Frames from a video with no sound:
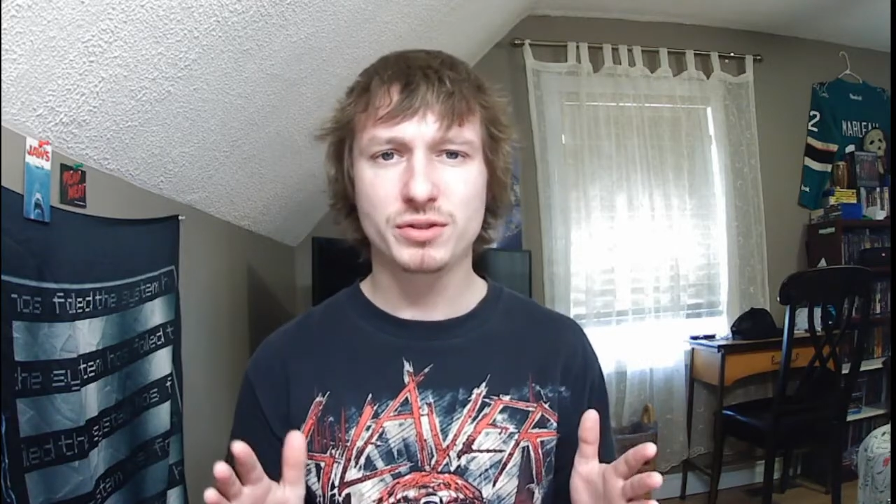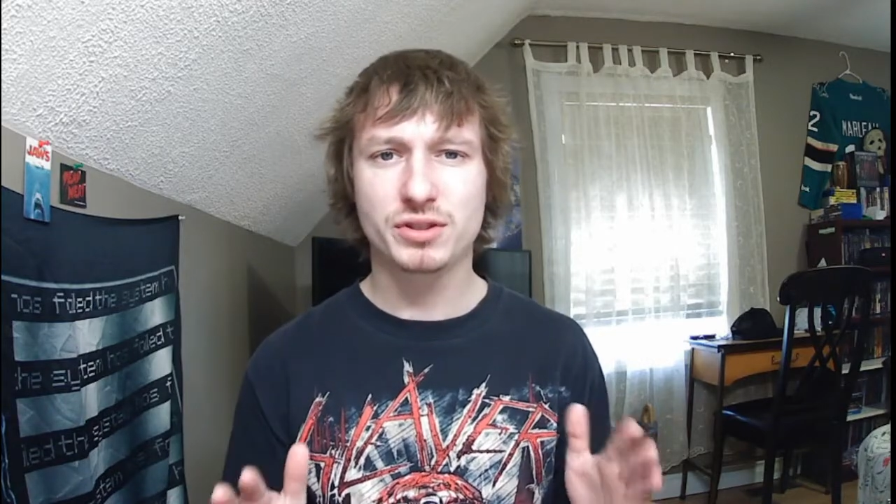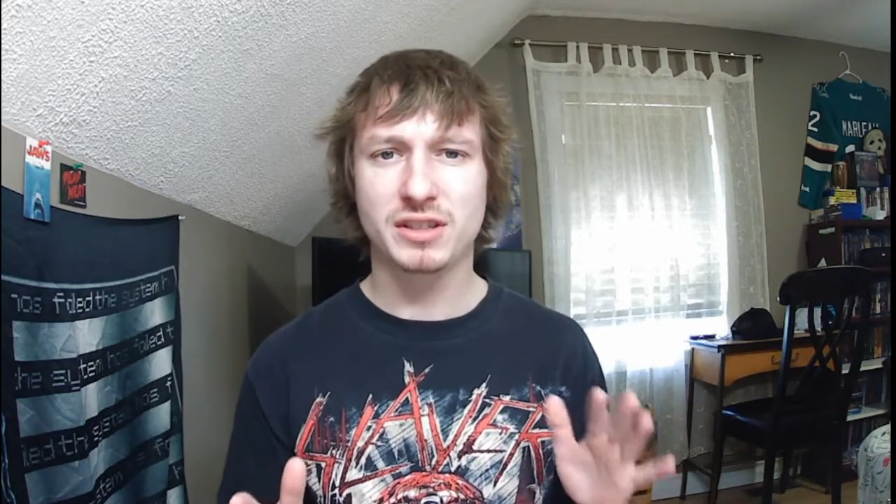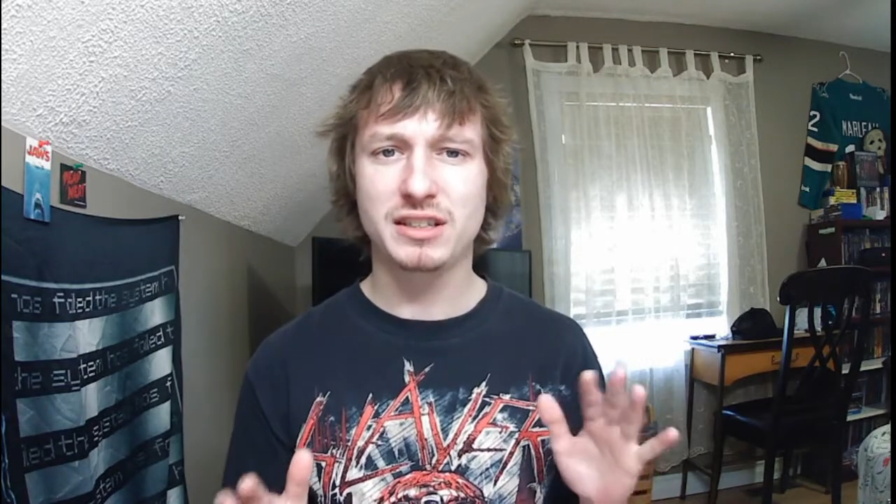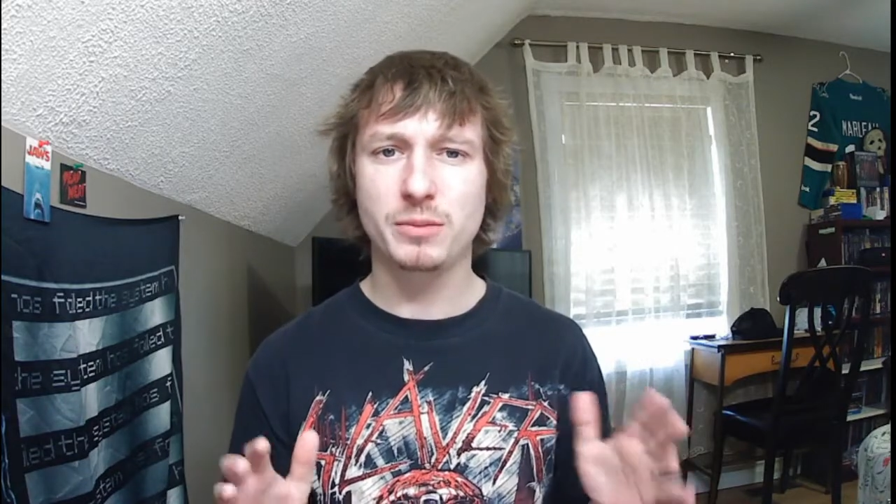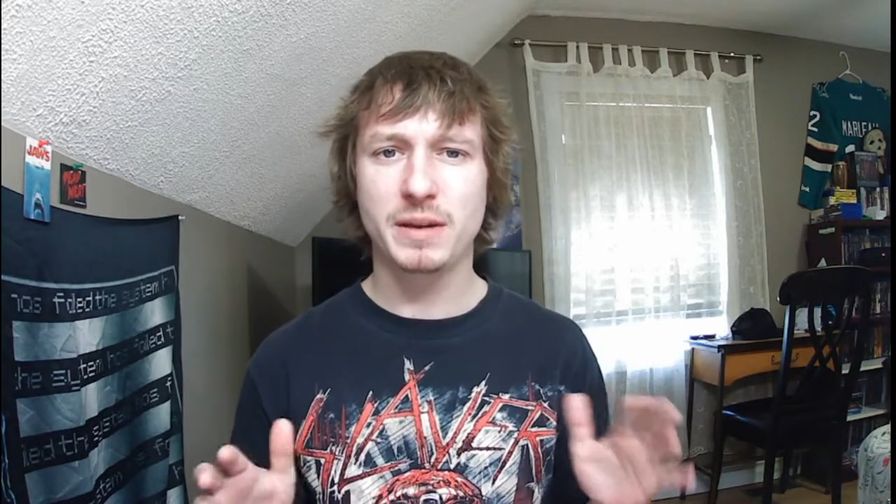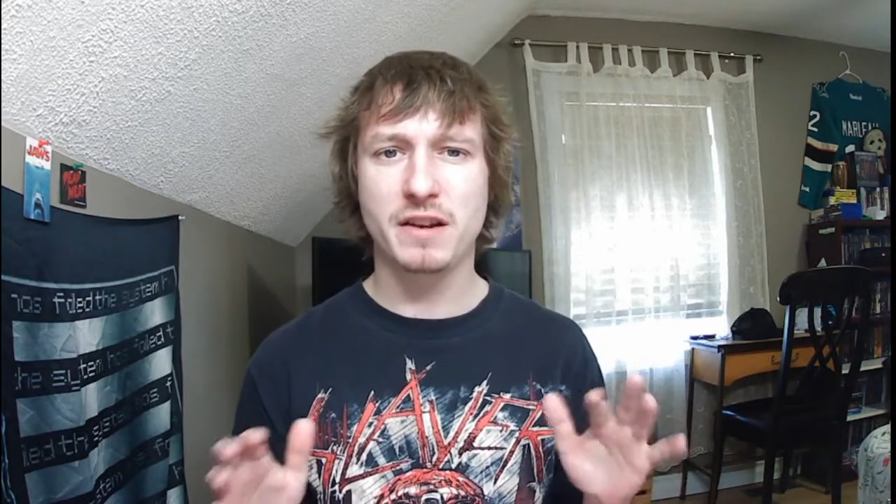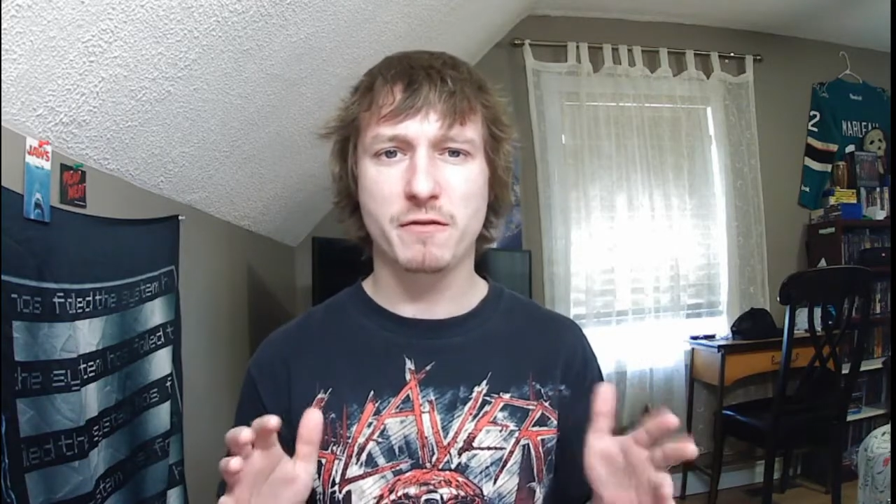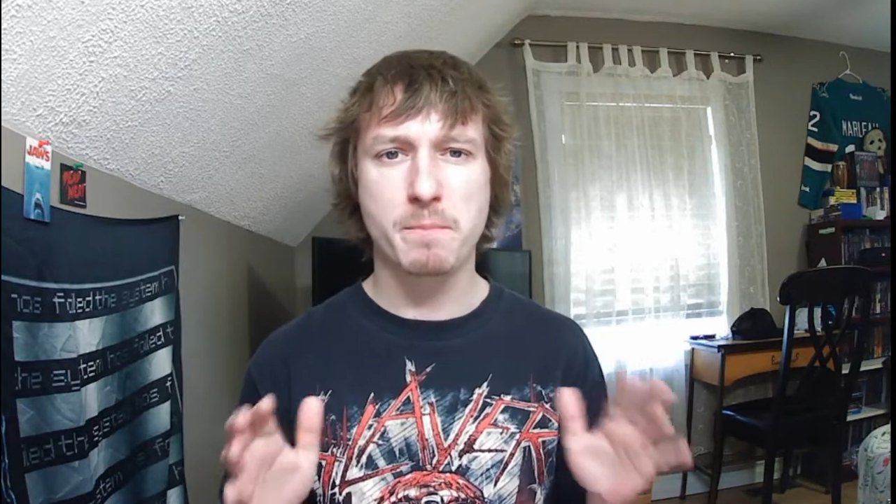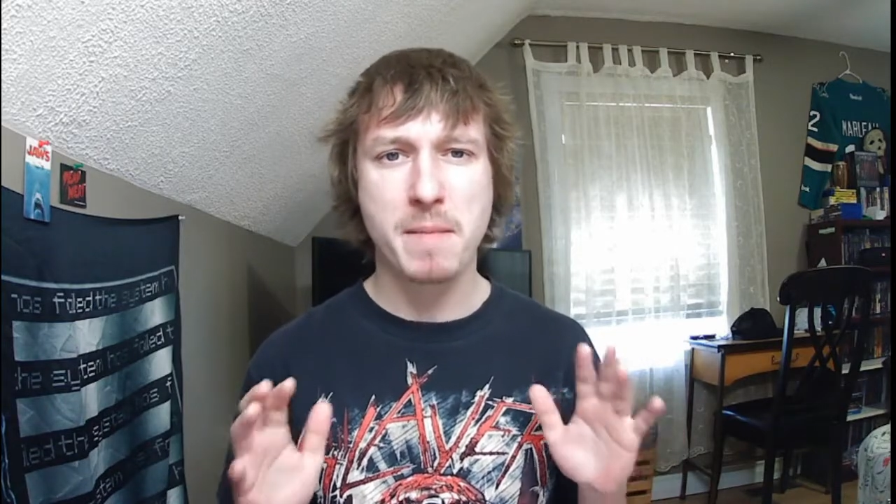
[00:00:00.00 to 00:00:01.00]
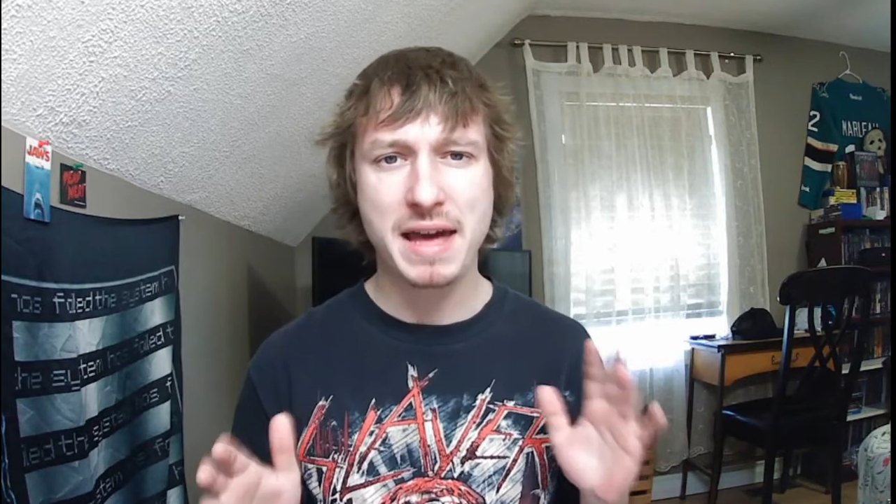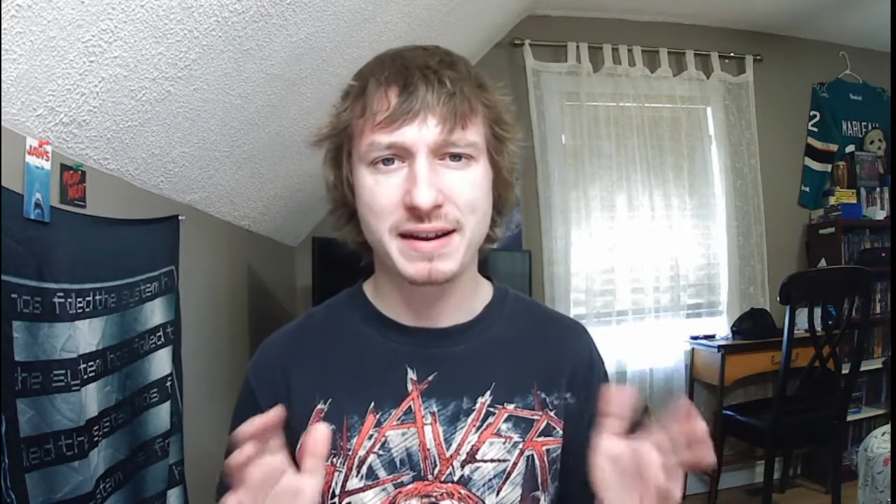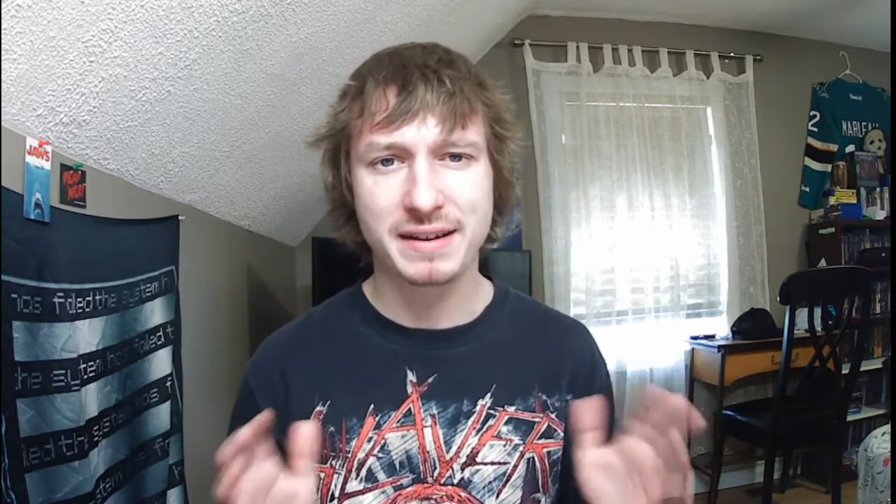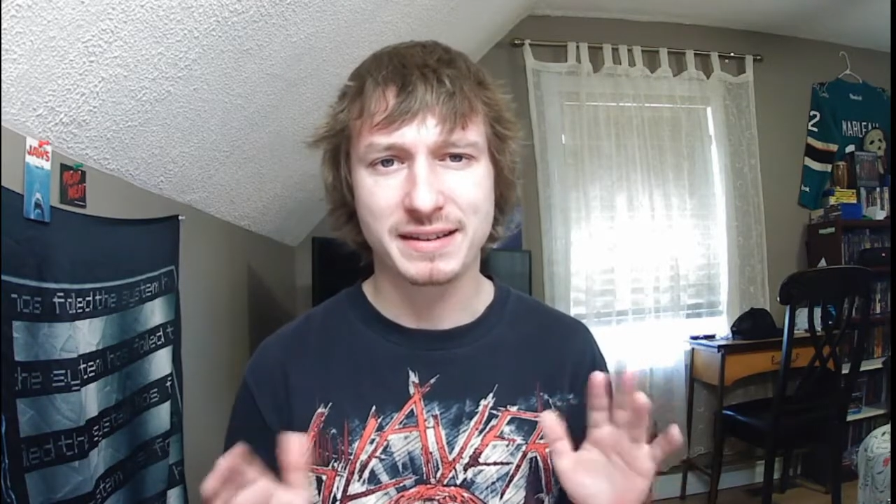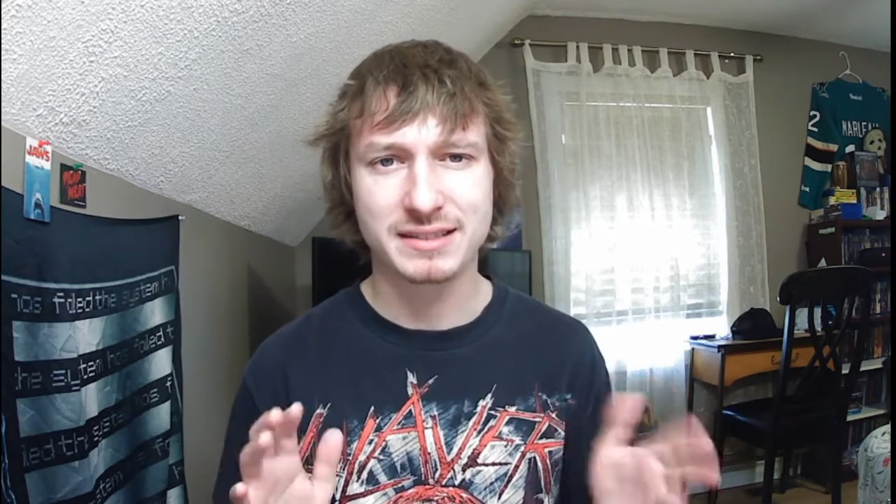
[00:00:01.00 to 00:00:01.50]
there's a little bit of
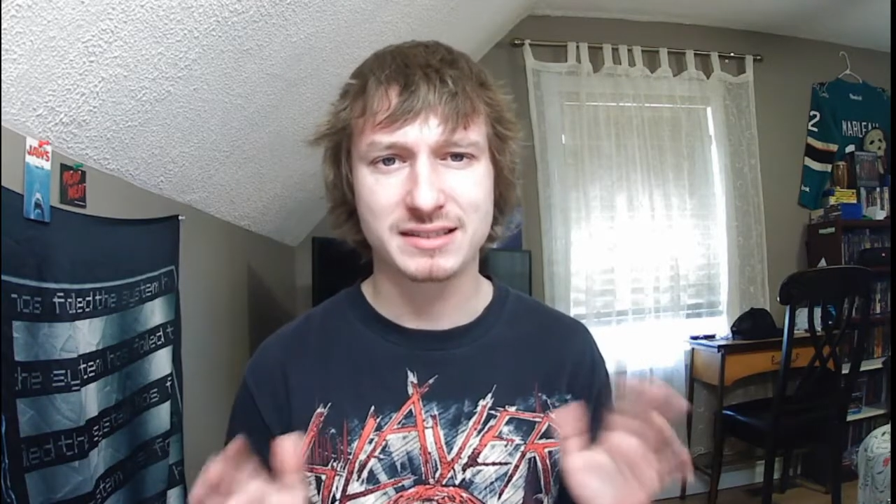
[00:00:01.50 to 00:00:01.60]
meta